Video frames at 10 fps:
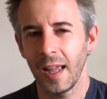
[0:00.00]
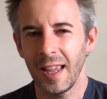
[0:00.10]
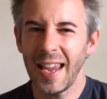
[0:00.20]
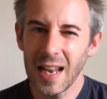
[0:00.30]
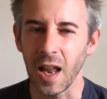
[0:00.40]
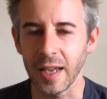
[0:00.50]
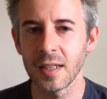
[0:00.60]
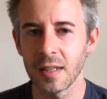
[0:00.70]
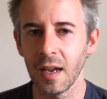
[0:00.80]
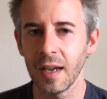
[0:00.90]
he
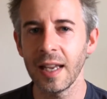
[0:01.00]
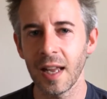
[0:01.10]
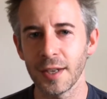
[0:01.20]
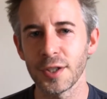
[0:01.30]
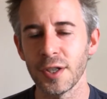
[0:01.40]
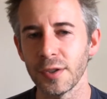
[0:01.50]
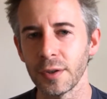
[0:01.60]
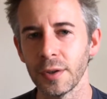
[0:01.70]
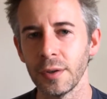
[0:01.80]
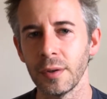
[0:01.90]
likes her, he likes
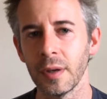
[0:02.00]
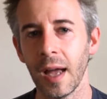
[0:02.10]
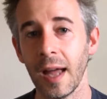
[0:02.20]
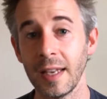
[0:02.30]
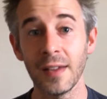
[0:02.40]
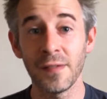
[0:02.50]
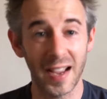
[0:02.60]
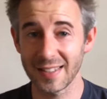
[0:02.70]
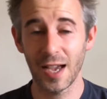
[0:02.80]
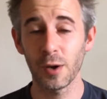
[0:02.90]
Shizuku. And he in
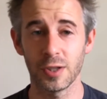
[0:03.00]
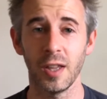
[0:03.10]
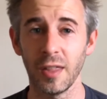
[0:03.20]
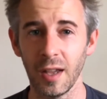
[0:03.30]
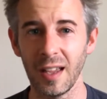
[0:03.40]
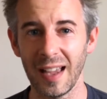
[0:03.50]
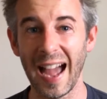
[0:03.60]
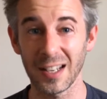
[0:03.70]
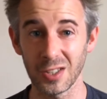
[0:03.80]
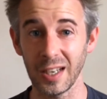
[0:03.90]
fact tells her that
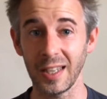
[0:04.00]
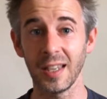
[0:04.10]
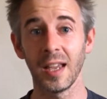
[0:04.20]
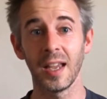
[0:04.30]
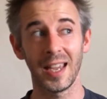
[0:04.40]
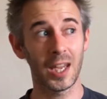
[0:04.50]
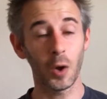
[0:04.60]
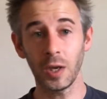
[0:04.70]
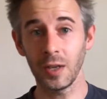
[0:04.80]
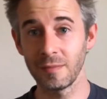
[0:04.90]
actually, he
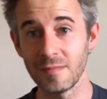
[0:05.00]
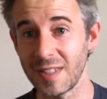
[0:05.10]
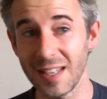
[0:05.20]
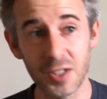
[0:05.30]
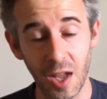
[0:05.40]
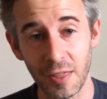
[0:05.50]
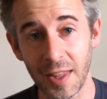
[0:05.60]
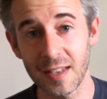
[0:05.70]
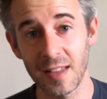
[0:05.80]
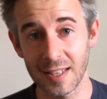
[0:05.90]
only did certain
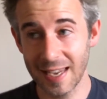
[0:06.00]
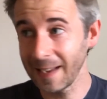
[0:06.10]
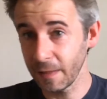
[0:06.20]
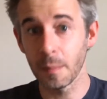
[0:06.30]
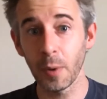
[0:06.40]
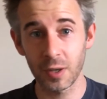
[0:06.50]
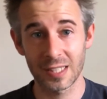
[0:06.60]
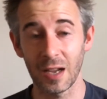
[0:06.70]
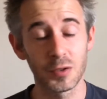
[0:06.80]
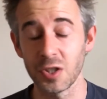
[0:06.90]
things like taking the books
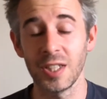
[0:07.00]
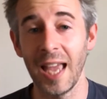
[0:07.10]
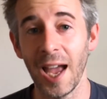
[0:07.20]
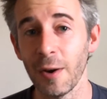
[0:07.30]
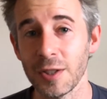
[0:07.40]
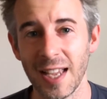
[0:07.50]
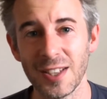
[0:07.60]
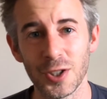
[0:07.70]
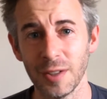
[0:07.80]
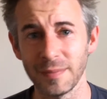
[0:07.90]
out just to get her
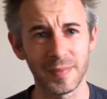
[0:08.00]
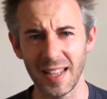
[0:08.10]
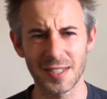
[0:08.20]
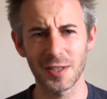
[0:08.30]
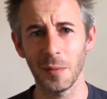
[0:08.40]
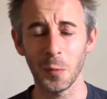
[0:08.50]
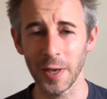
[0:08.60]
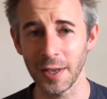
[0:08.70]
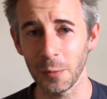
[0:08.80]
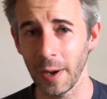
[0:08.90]
attention in some
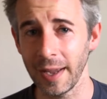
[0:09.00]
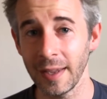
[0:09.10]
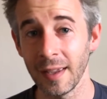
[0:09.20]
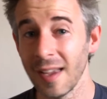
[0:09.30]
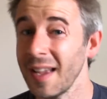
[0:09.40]
weird way.